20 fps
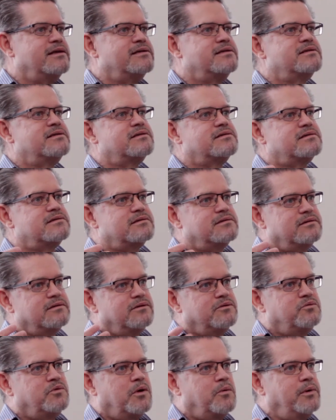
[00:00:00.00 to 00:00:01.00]
is
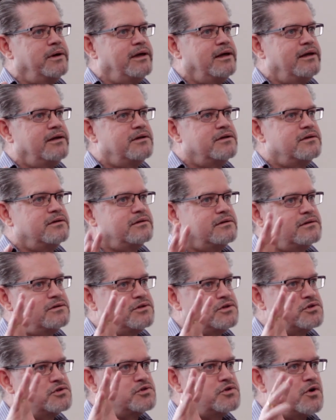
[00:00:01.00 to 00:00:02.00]
where we need to
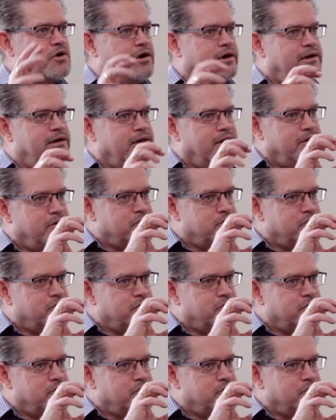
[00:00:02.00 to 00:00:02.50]
start,